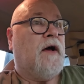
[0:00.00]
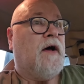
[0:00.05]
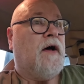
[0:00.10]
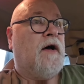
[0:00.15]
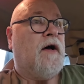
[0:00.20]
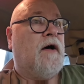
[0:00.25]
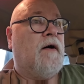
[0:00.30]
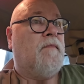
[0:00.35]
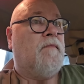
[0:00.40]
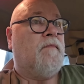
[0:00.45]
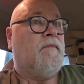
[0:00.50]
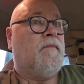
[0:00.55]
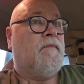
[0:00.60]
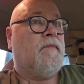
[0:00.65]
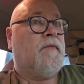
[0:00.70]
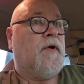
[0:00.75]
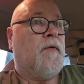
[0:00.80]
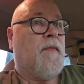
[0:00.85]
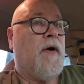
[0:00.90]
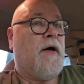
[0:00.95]
um,
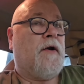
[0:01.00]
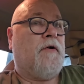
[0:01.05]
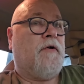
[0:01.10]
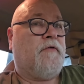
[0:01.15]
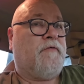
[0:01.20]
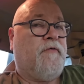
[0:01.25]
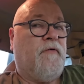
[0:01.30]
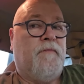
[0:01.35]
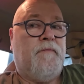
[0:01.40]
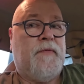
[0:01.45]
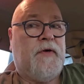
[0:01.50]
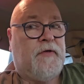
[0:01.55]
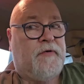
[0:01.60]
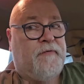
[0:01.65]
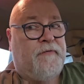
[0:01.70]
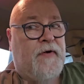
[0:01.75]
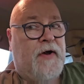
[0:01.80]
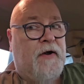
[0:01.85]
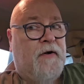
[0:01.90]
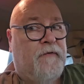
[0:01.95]
your monitors for
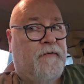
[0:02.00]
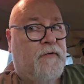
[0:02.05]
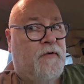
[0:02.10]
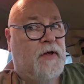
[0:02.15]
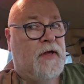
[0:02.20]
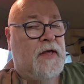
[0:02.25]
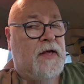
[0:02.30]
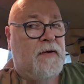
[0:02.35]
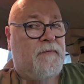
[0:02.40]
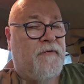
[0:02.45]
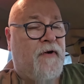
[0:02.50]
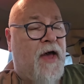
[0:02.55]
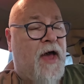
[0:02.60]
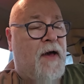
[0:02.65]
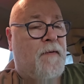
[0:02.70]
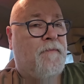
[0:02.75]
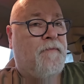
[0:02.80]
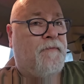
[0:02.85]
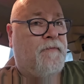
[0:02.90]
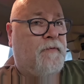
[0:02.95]
misfire, for
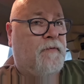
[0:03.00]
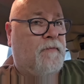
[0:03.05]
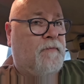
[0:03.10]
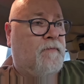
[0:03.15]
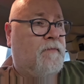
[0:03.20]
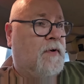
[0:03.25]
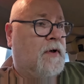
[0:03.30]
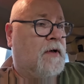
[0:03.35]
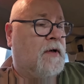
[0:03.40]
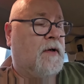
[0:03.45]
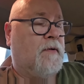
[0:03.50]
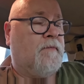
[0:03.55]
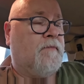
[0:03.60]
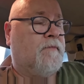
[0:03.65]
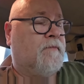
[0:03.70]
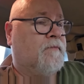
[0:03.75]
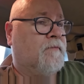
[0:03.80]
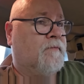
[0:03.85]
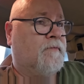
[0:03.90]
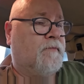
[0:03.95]
EVAP, for um,
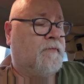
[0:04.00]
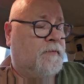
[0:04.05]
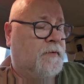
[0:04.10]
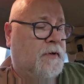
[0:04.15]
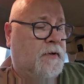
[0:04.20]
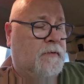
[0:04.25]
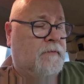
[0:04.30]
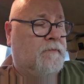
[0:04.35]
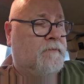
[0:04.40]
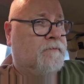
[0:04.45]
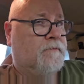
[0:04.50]
you know